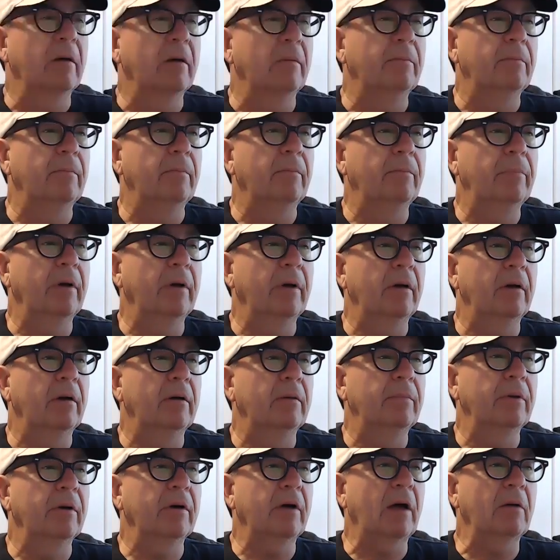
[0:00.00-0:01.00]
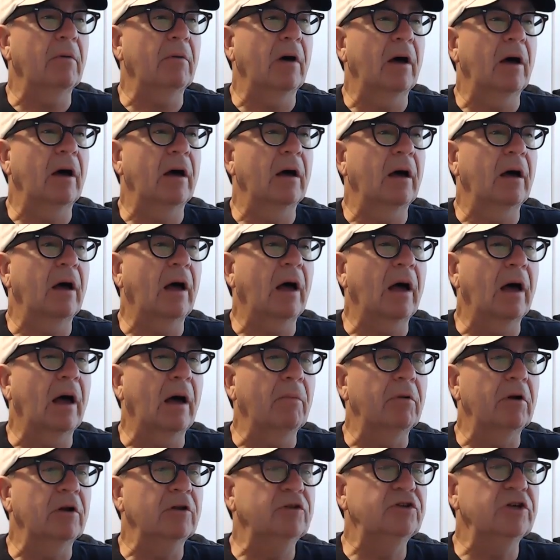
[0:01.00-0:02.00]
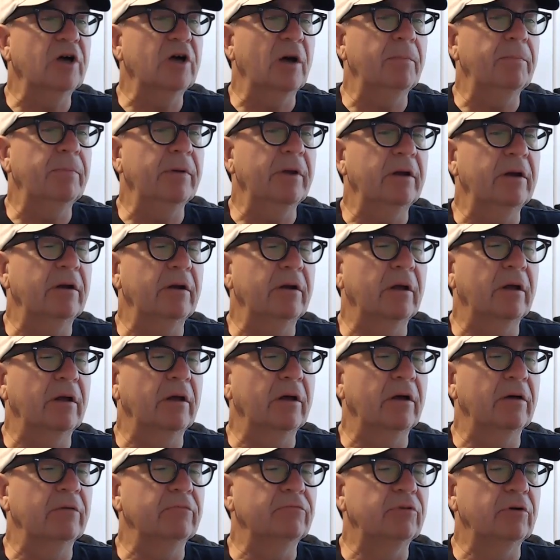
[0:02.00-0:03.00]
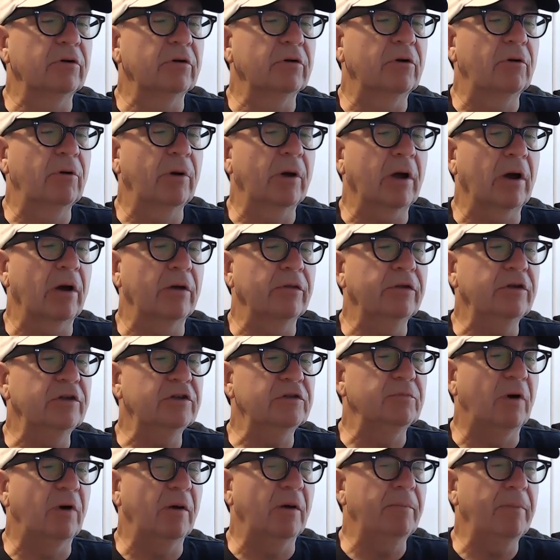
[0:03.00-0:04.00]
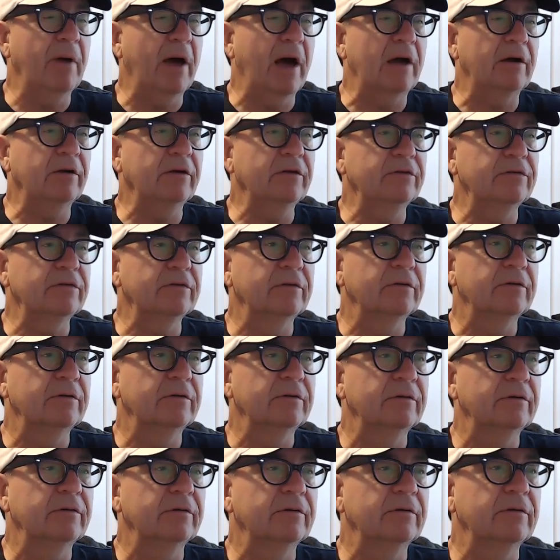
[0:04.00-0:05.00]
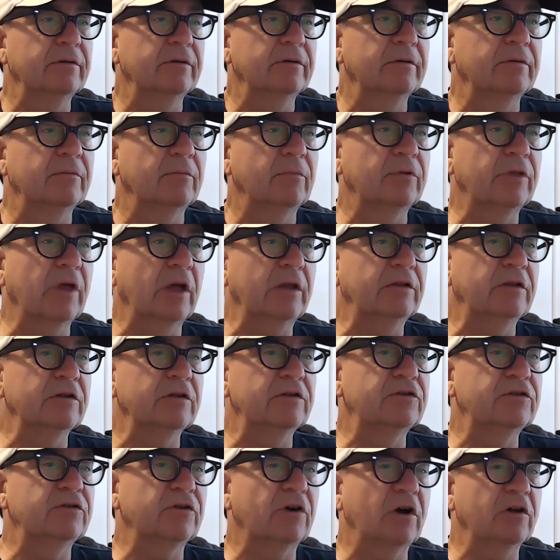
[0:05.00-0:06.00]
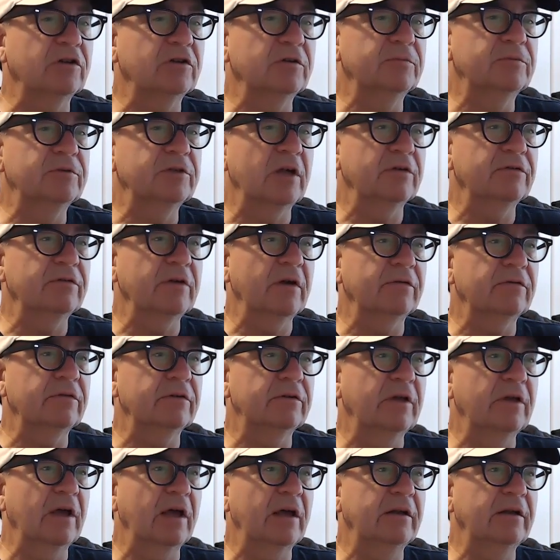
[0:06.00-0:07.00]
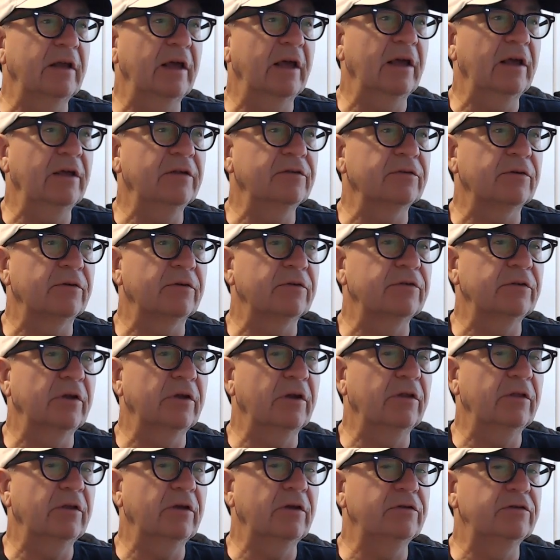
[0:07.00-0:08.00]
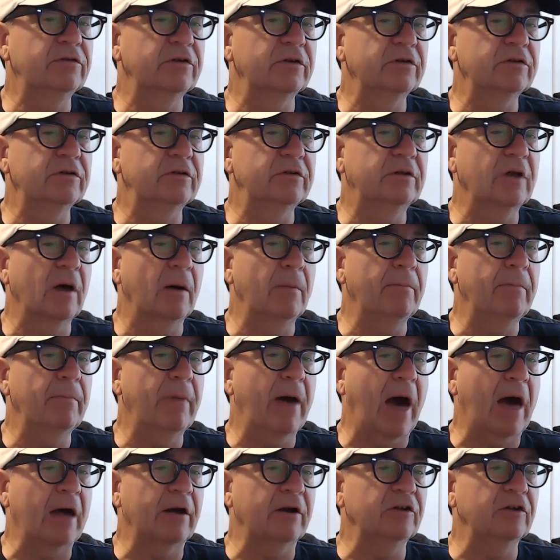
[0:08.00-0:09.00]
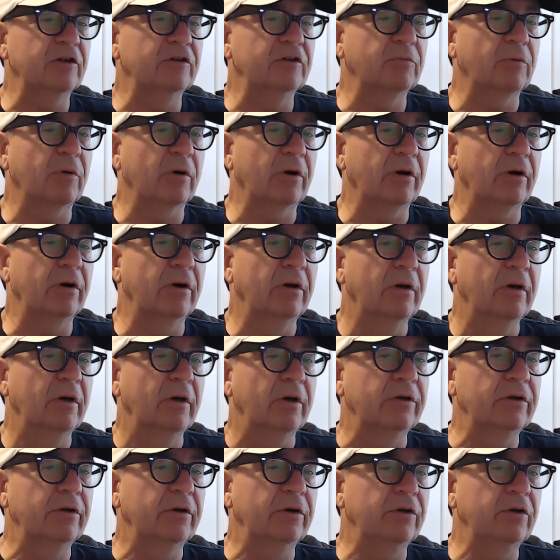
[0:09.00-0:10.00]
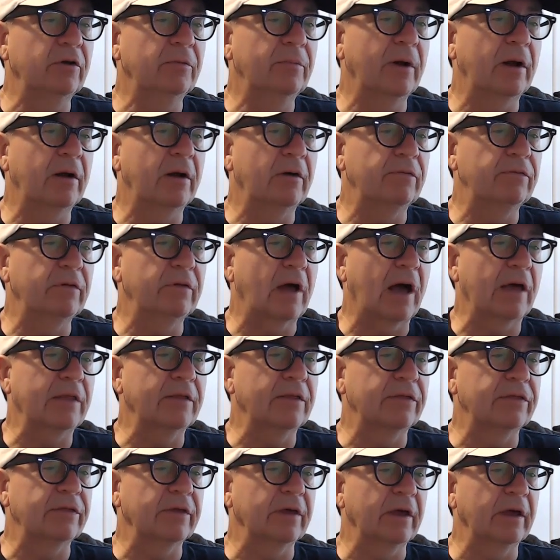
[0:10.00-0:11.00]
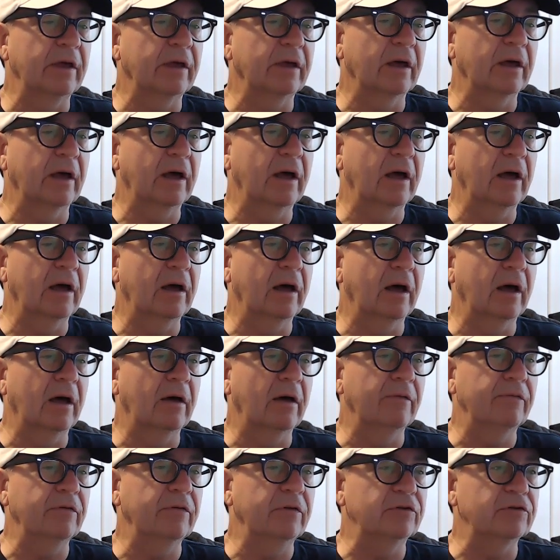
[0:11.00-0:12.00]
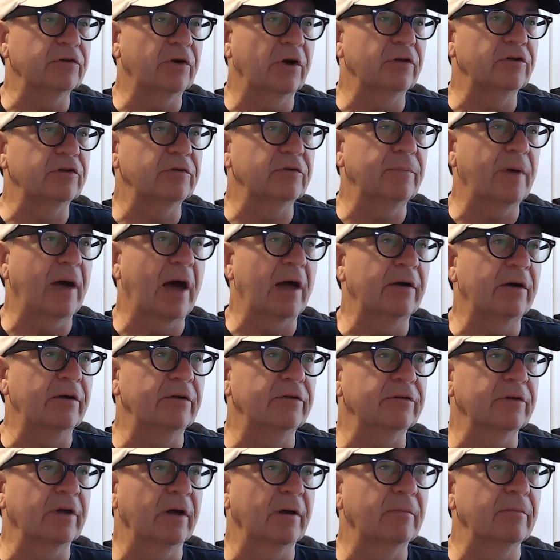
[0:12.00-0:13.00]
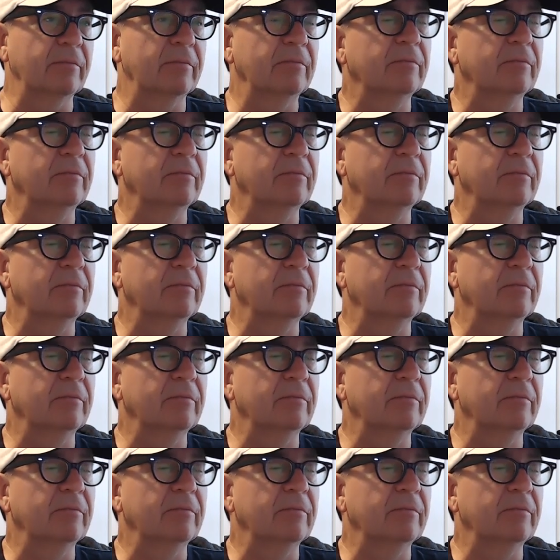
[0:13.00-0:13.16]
but Bill, I'm going to jump in real quick. Are these smart batteries? Will they discharge themselves after 10 days, or is these just dumb batteries where, you know, you better fly the thing if you charge the batteries up?